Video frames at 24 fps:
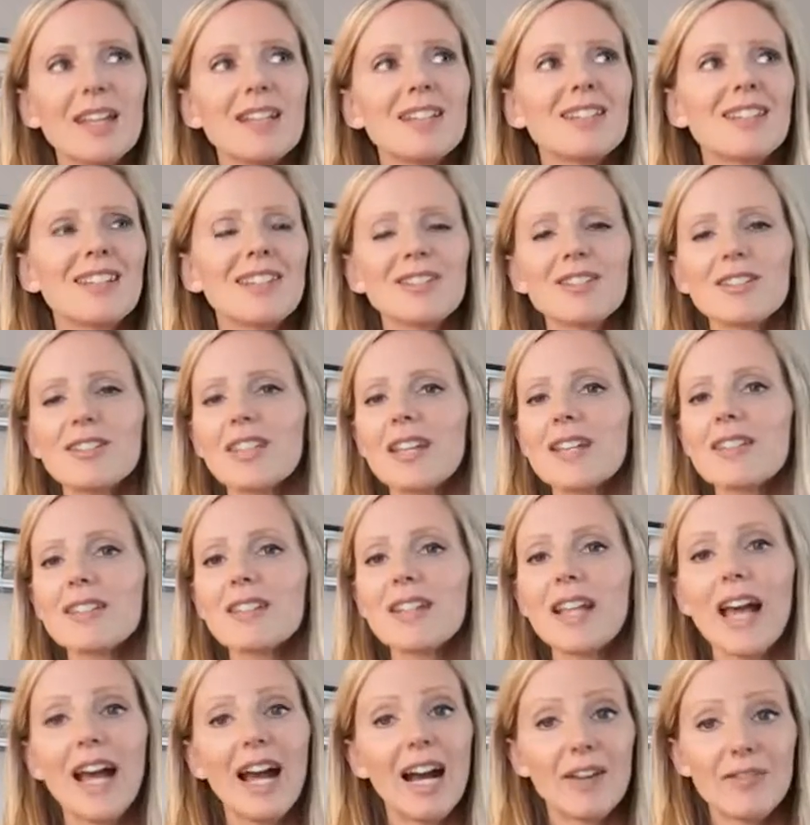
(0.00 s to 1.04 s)
Dinner doesn't
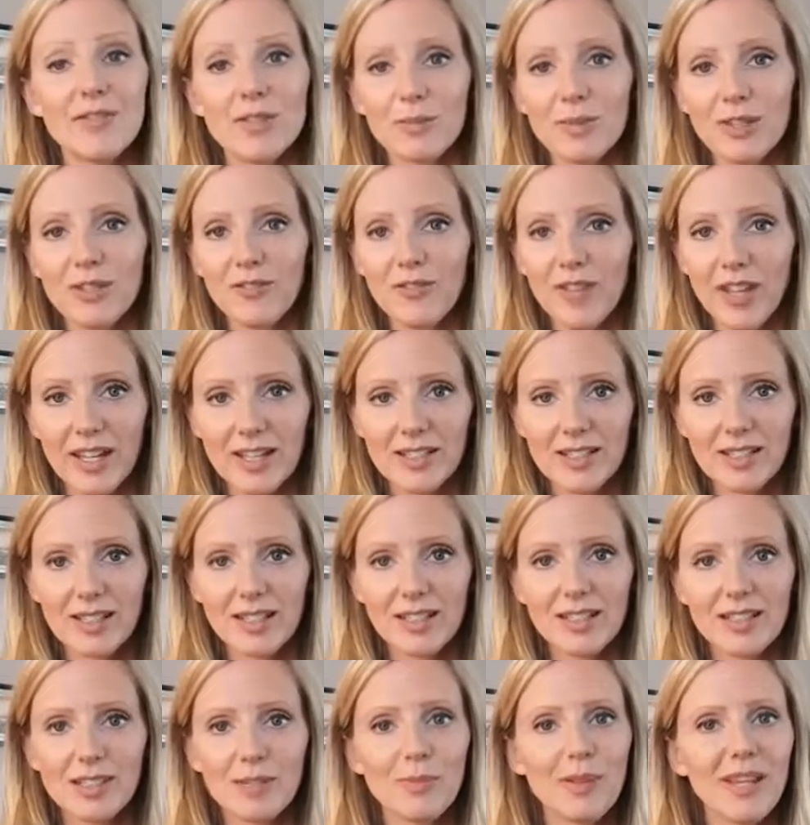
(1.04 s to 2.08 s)
have to be
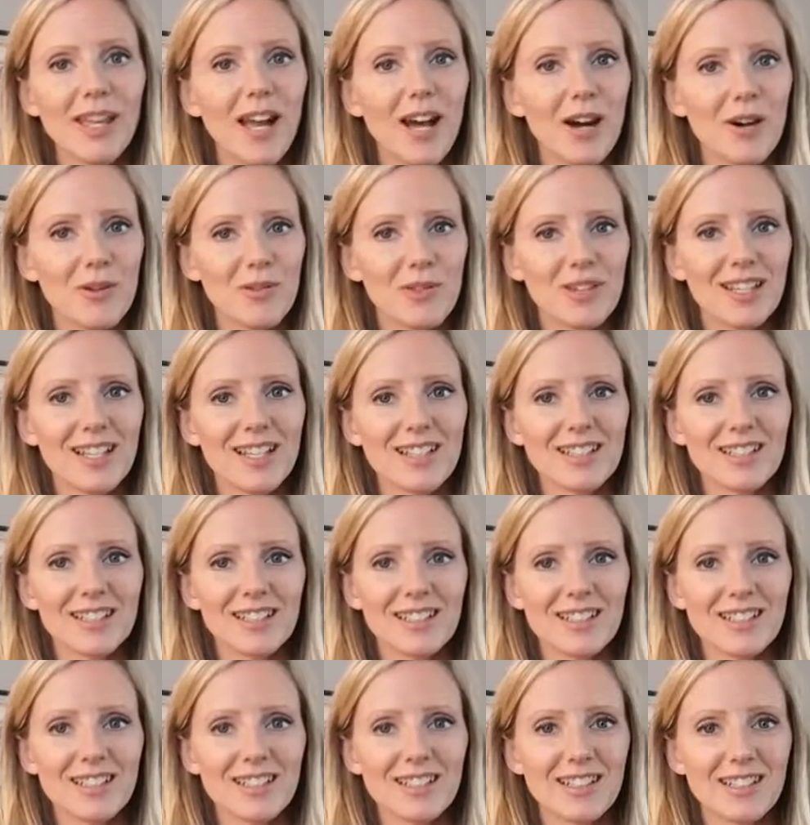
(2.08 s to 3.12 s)
fancy to be healthy and
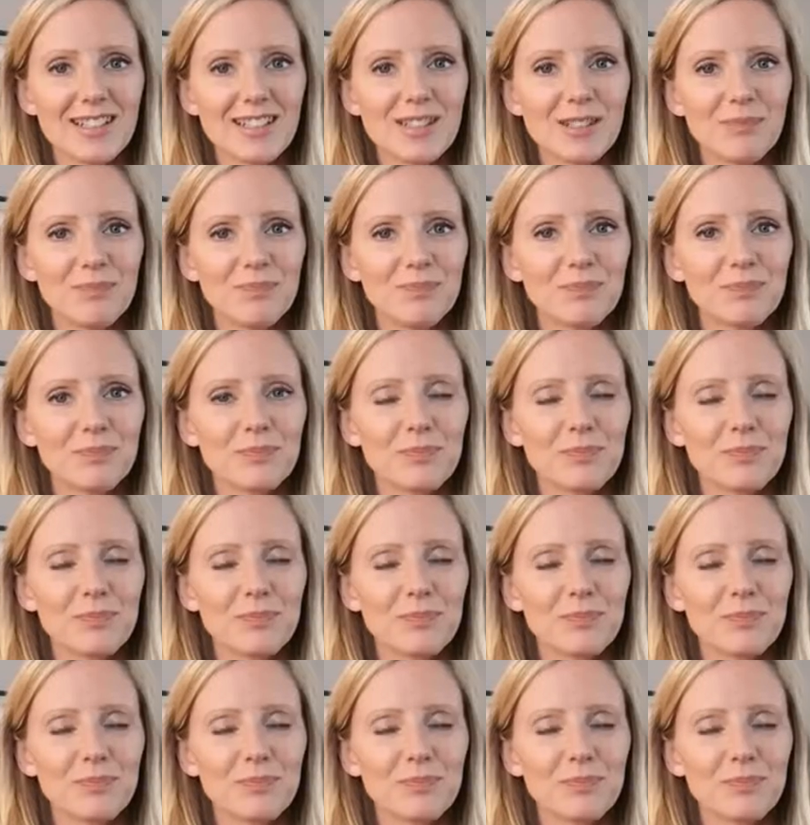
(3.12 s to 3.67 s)
delicious.